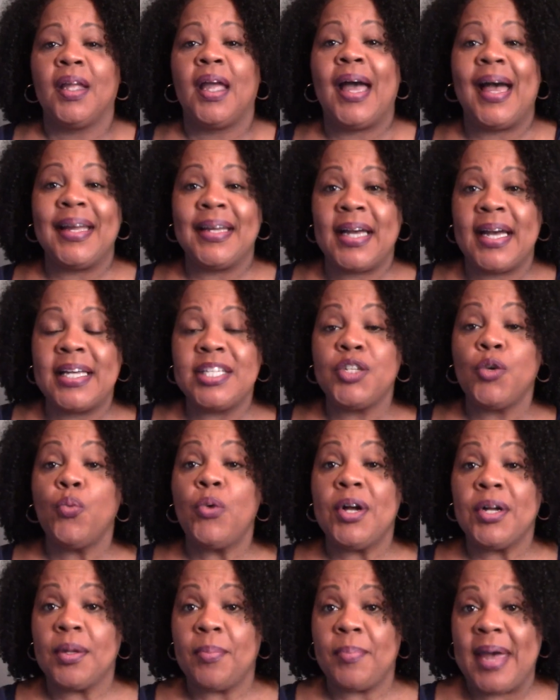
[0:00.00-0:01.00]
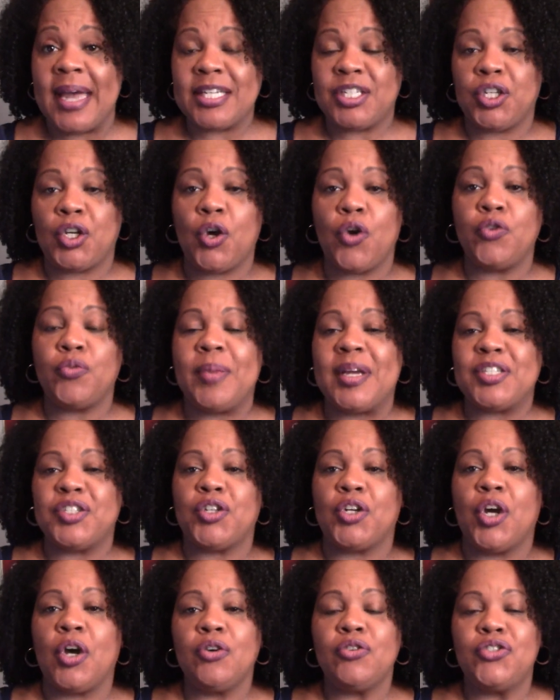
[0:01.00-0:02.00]
Hi guys, welcome back to
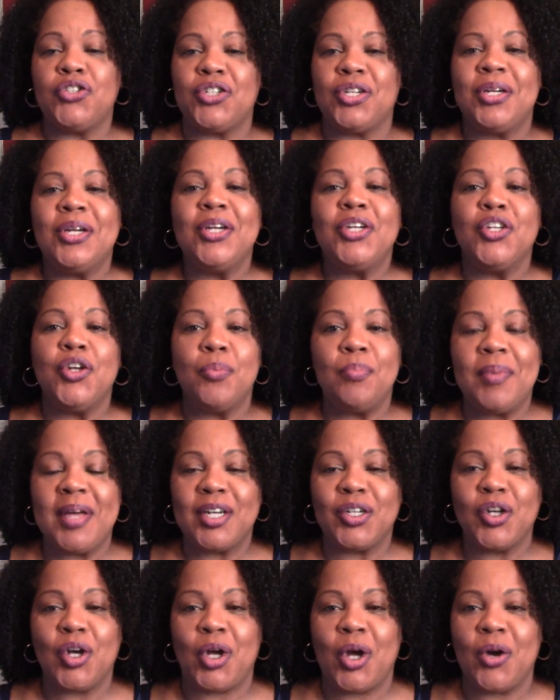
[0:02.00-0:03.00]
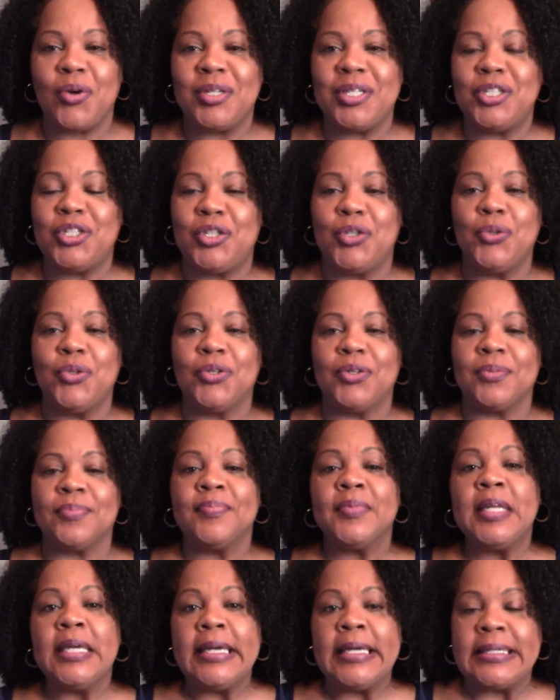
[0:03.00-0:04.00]
Codemaster Coach, your medical coding tutor.
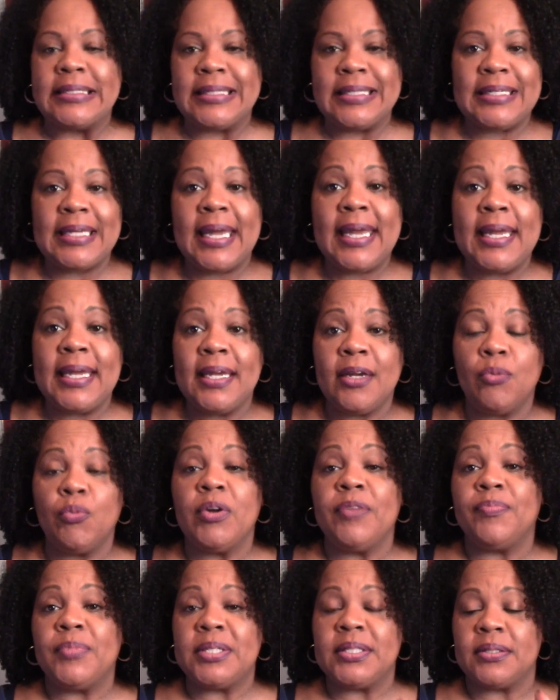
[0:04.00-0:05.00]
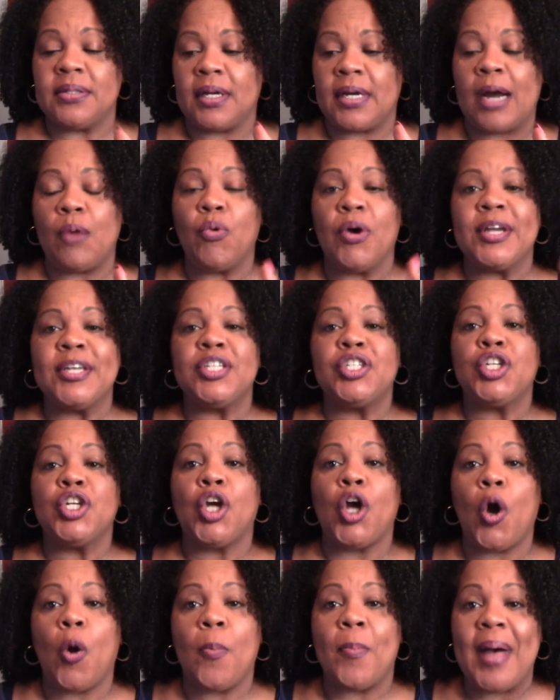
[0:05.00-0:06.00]
Today we've been I wanted to
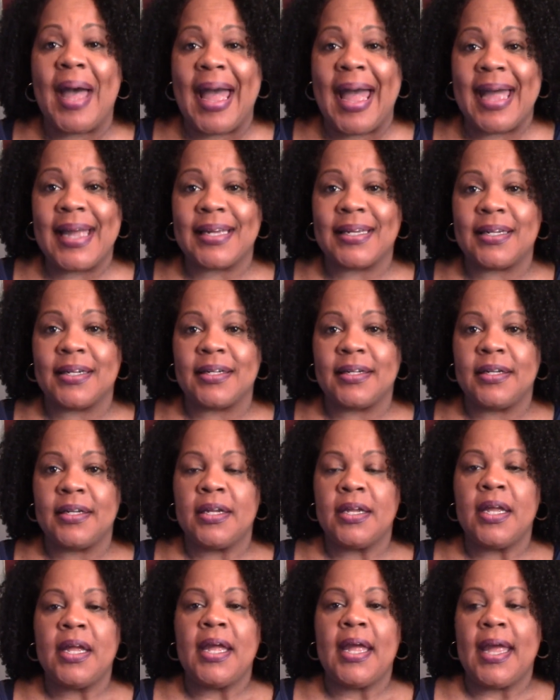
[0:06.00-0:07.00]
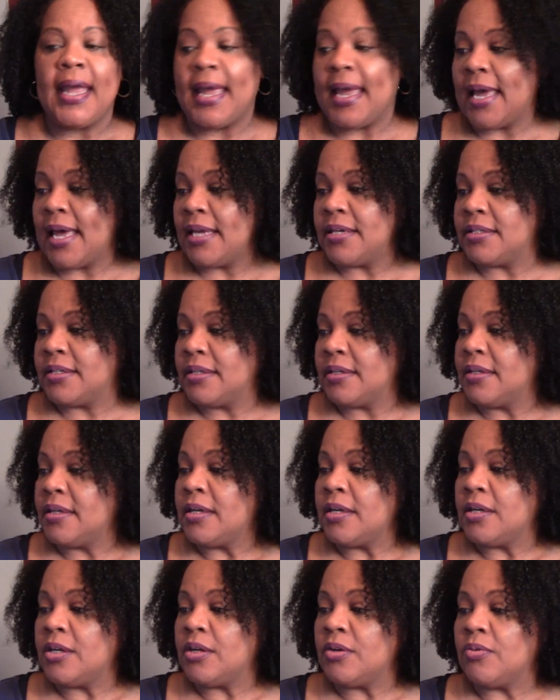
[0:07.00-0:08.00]
go back and
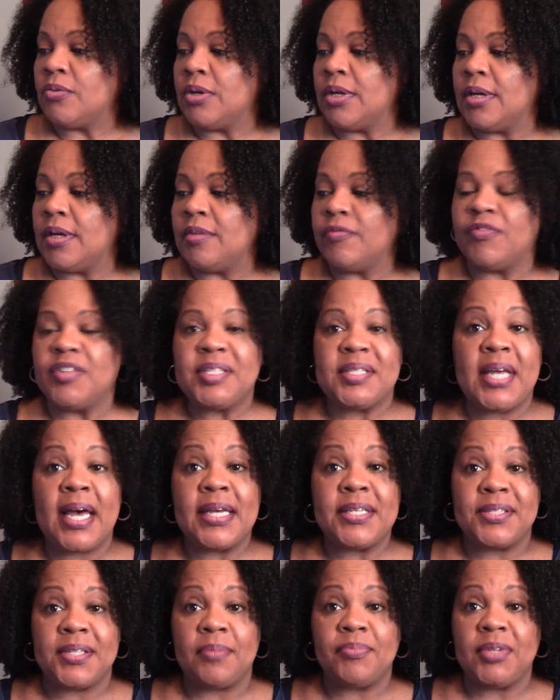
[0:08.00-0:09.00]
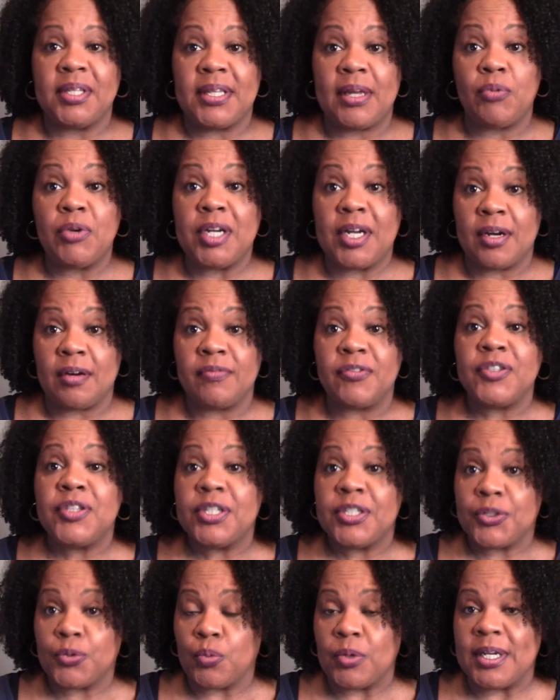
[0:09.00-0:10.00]
emphasize something that we covered
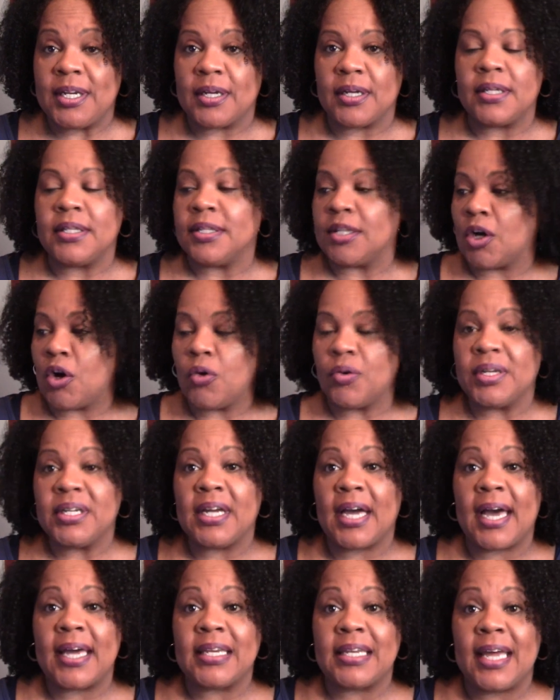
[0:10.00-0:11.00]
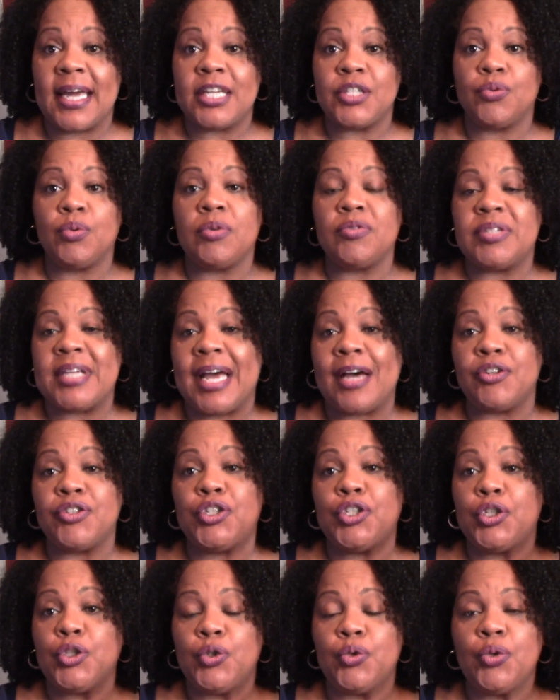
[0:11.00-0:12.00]
this week in the coding guidelines. We were down
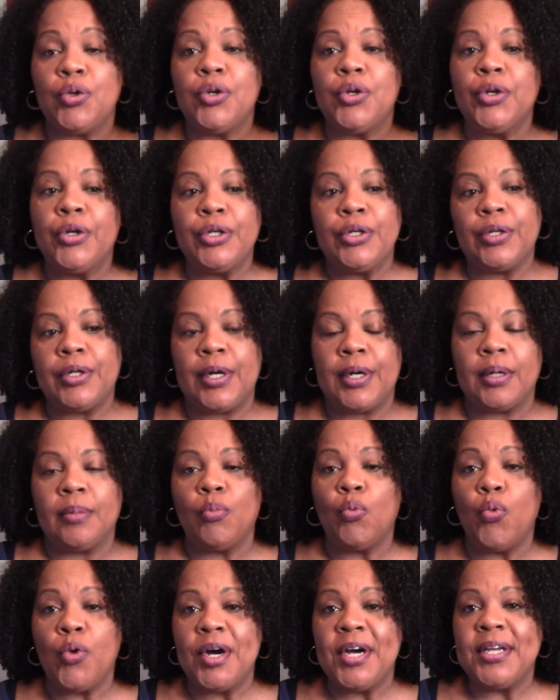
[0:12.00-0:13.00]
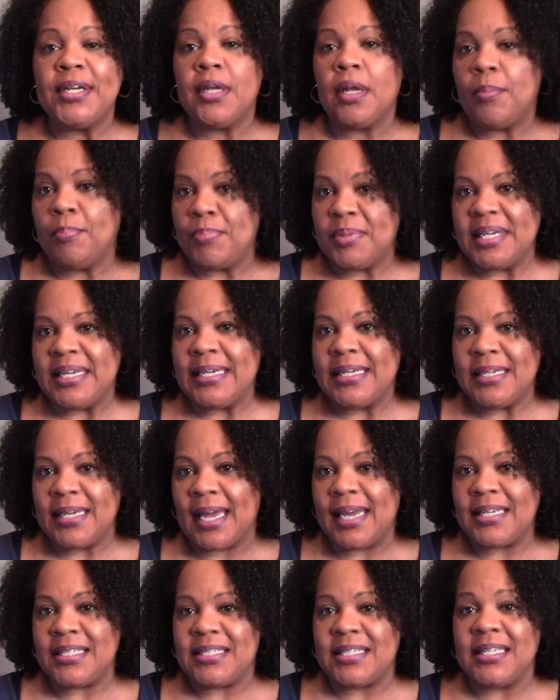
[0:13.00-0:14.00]
to um, 1B,
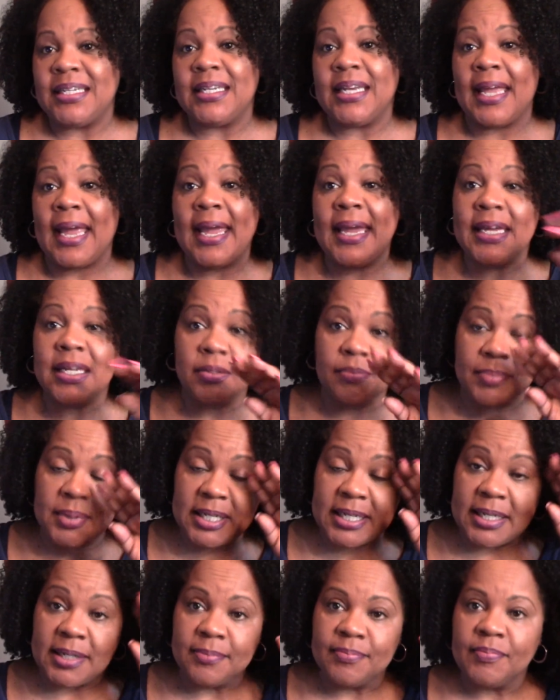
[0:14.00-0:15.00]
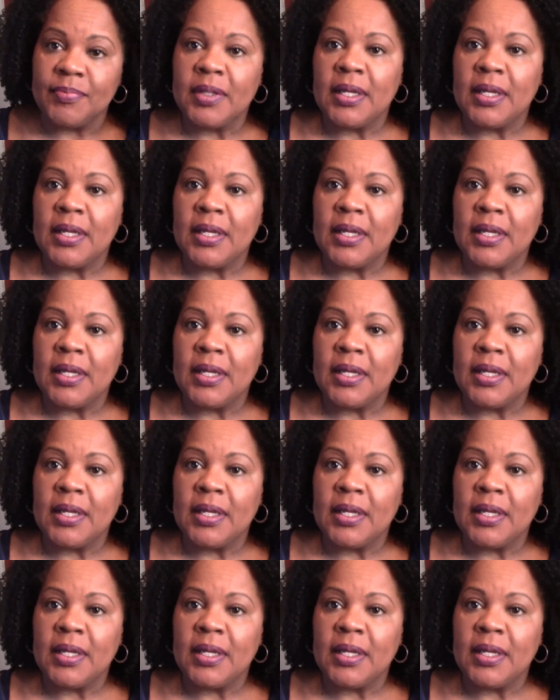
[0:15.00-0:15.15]
19A, and B.